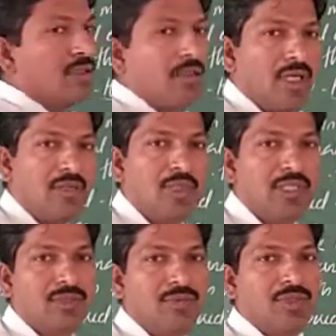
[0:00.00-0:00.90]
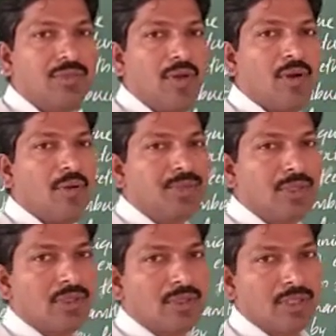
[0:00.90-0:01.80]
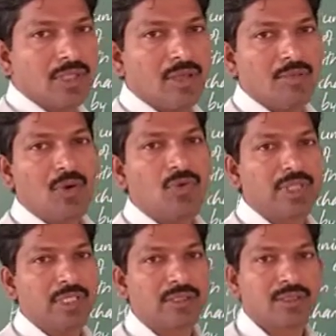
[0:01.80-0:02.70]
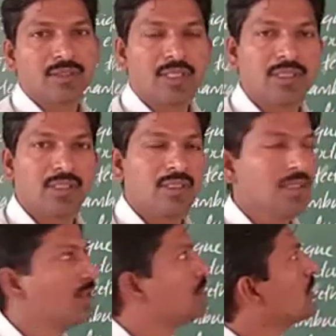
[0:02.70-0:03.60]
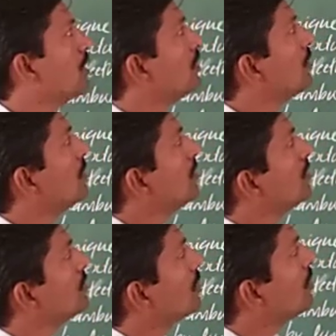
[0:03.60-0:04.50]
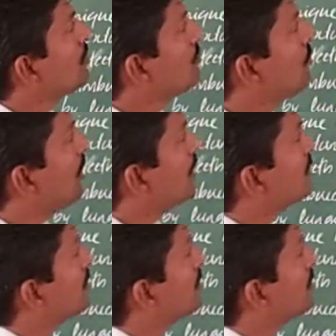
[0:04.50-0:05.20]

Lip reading: animals which we have observed in the mountains, right. So, and the forests